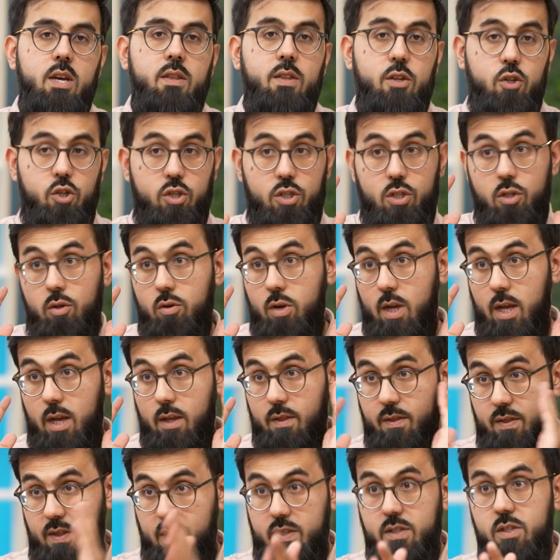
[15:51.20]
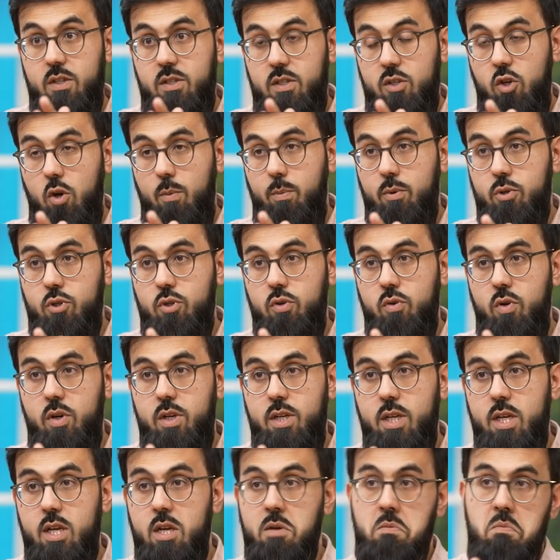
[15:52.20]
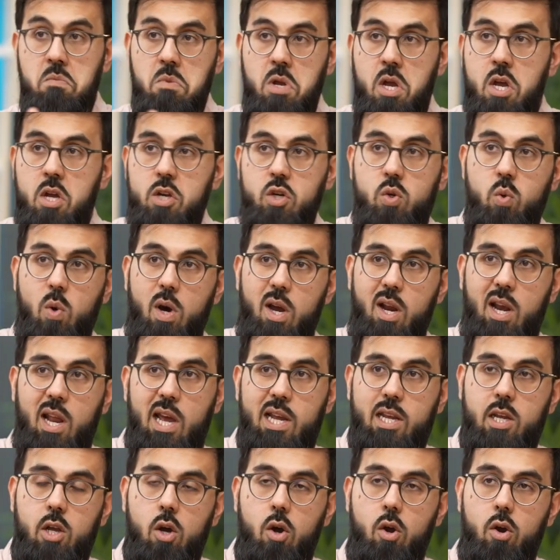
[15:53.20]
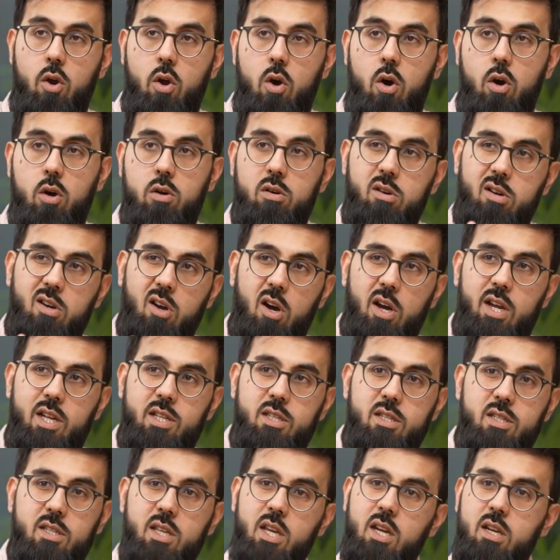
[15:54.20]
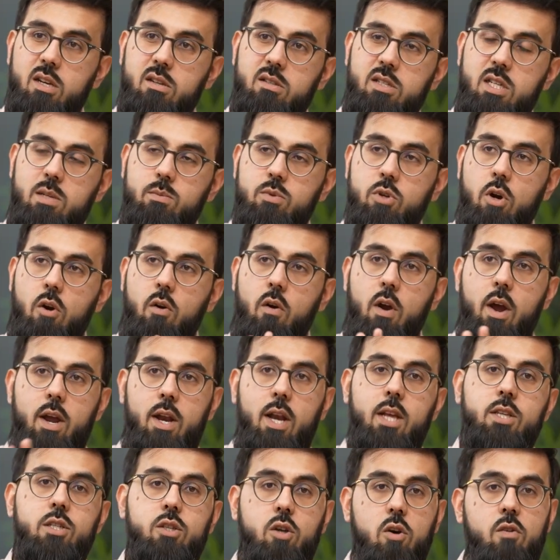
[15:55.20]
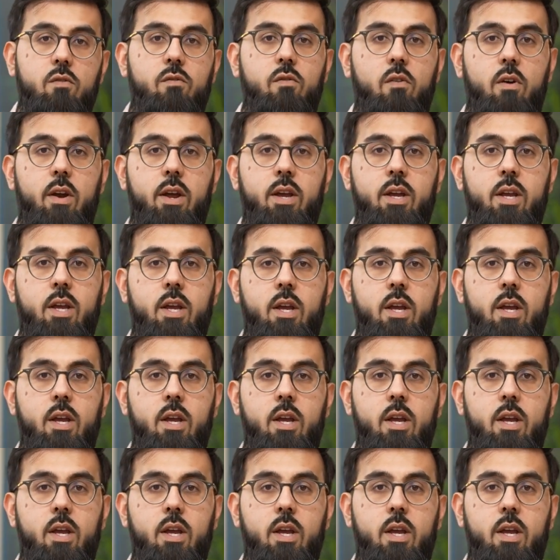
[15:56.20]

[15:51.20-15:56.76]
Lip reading: They just look at, this is the opportunity, do I like it or not? Gut instinct, seems all right, let's go for it.